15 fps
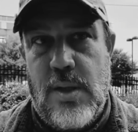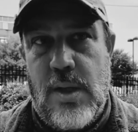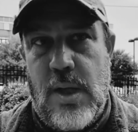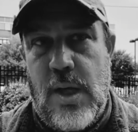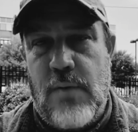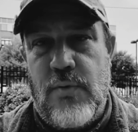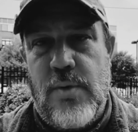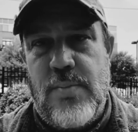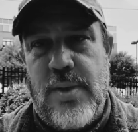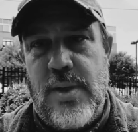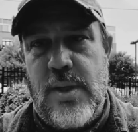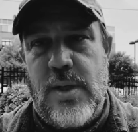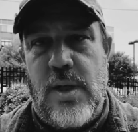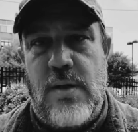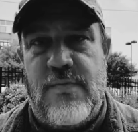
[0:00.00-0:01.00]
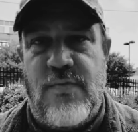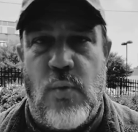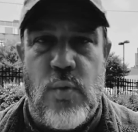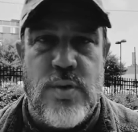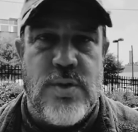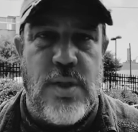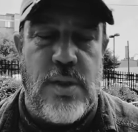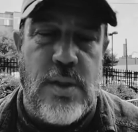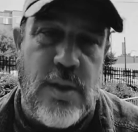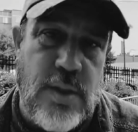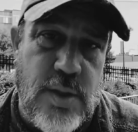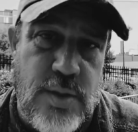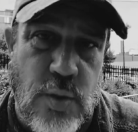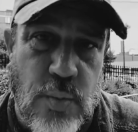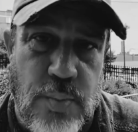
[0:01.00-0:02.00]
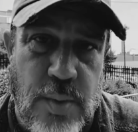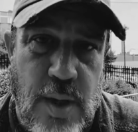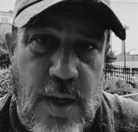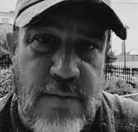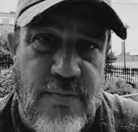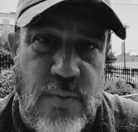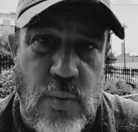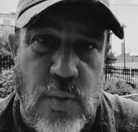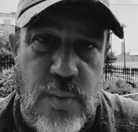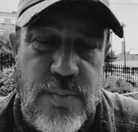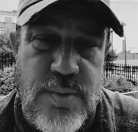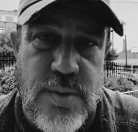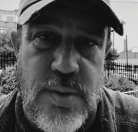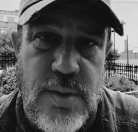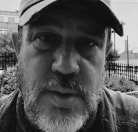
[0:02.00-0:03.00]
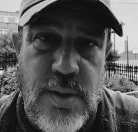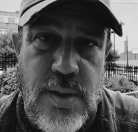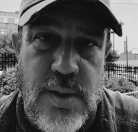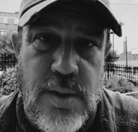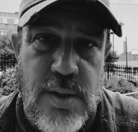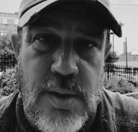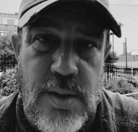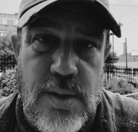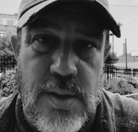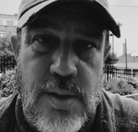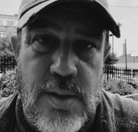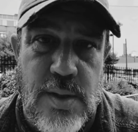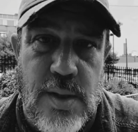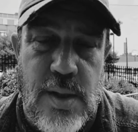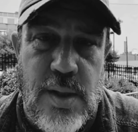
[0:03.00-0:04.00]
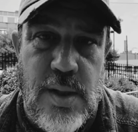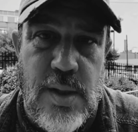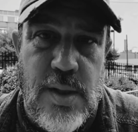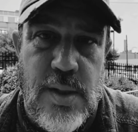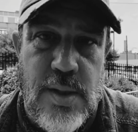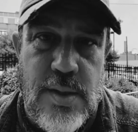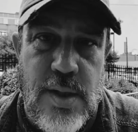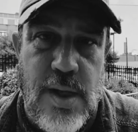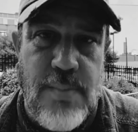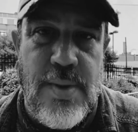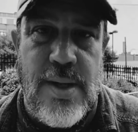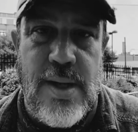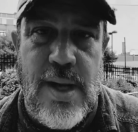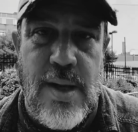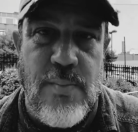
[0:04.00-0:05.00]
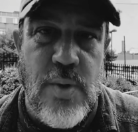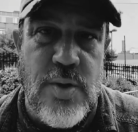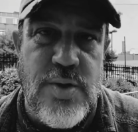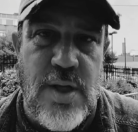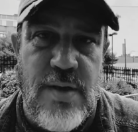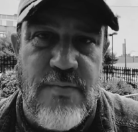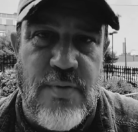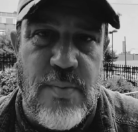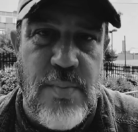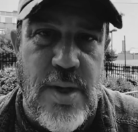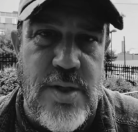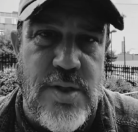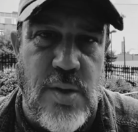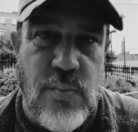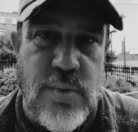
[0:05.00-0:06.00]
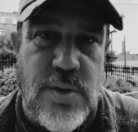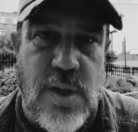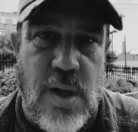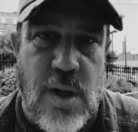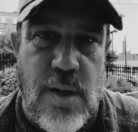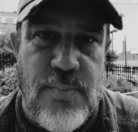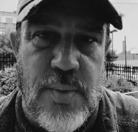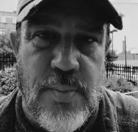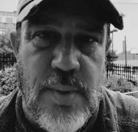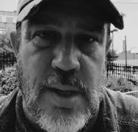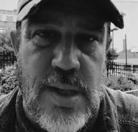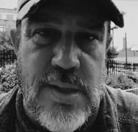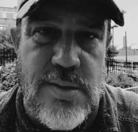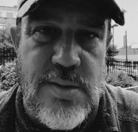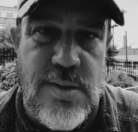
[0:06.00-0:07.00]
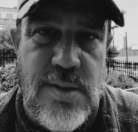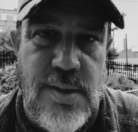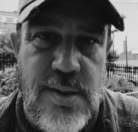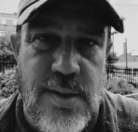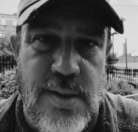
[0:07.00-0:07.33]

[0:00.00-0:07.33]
Everybody got forced into digital platforms, right? Think Think about how much information was compromised.